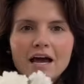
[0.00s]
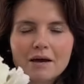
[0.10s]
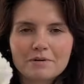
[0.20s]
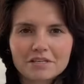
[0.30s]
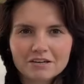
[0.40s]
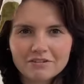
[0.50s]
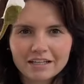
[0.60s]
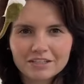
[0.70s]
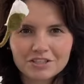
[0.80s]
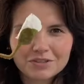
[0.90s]
so they
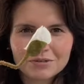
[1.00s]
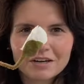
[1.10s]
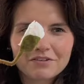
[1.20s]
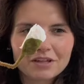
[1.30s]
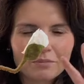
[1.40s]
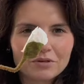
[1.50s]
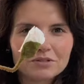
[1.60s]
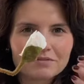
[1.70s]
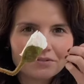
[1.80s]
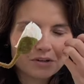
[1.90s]
really do give you that
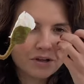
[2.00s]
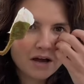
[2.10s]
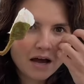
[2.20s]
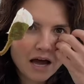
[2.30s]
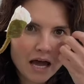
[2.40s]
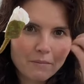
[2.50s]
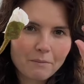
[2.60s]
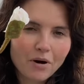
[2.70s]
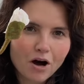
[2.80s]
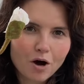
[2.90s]
beautiful
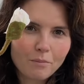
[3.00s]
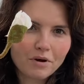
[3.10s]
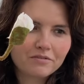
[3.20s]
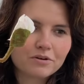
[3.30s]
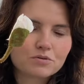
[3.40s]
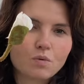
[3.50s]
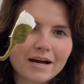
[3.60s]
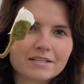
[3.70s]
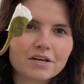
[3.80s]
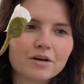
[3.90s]
pop of those
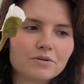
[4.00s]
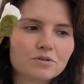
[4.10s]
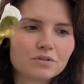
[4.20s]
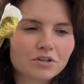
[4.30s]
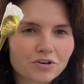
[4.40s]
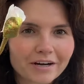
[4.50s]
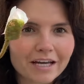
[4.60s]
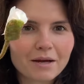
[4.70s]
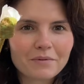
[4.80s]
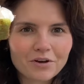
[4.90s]
white tones with the
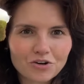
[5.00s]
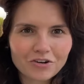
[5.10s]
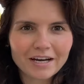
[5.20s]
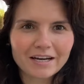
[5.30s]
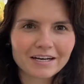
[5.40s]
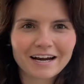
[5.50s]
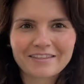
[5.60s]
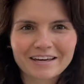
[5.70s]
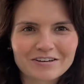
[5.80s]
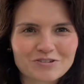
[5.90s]
cream and the green, and I
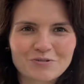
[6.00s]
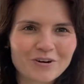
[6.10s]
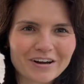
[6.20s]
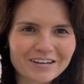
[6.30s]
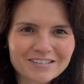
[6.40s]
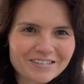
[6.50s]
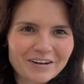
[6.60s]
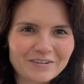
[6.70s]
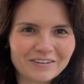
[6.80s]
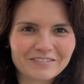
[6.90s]
think it just works
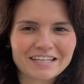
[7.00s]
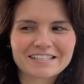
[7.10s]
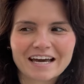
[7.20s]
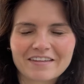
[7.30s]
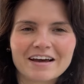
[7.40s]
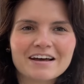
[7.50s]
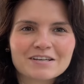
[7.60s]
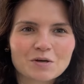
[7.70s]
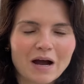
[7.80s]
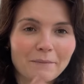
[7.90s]
so lovely together.
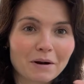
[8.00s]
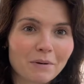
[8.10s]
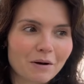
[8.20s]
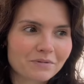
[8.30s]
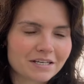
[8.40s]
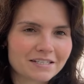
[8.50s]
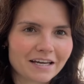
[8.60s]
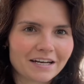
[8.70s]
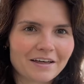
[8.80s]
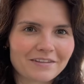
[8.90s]
So I'm going to pop these
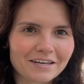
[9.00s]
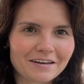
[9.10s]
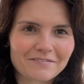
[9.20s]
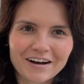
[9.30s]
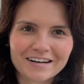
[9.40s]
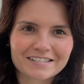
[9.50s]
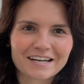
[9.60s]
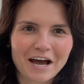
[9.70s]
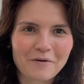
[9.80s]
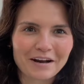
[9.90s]
in the vase
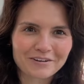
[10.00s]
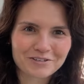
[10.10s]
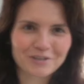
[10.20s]
now and I'll show